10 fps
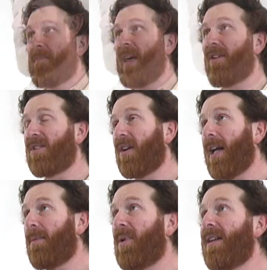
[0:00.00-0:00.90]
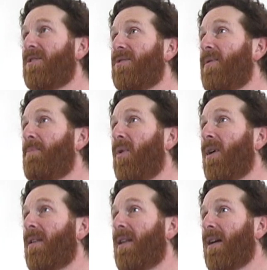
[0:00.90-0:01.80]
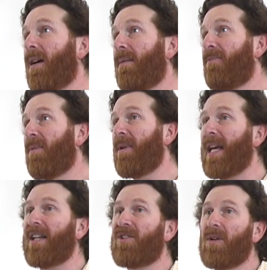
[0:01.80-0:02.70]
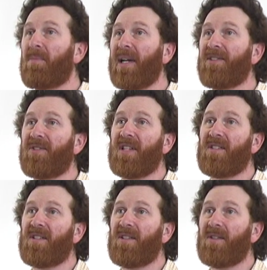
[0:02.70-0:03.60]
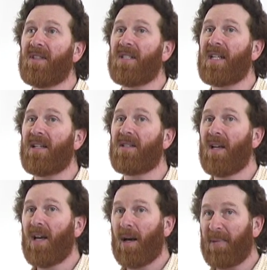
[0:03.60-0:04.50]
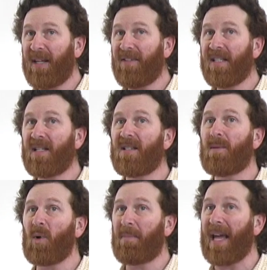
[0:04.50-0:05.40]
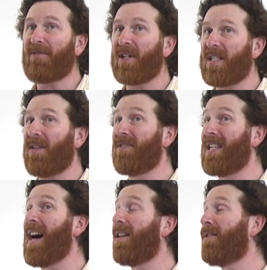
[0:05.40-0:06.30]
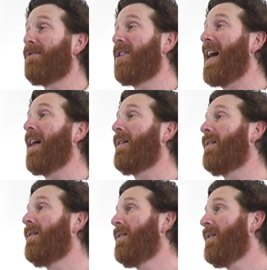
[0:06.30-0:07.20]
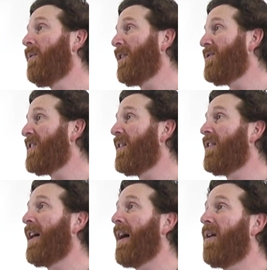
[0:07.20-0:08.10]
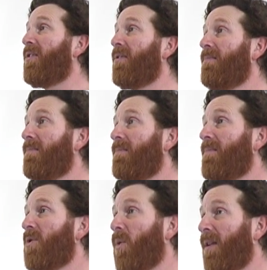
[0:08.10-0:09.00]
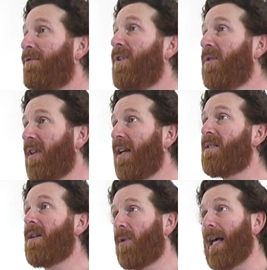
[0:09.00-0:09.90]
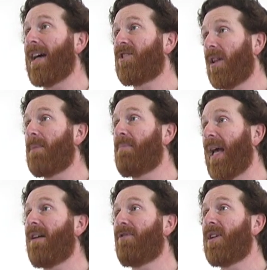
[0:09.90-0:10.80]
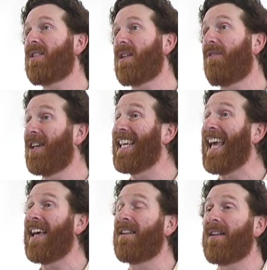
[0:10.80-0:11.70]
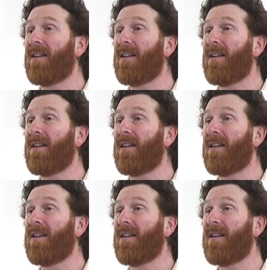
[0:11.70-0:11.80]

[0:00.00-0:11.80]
I've also got an appraiser's report that came from the National Appraisers Institute that says a PV system will pay for itself dollar for dollar when you sell your house. It's one of the few things that will actually pay for itself again.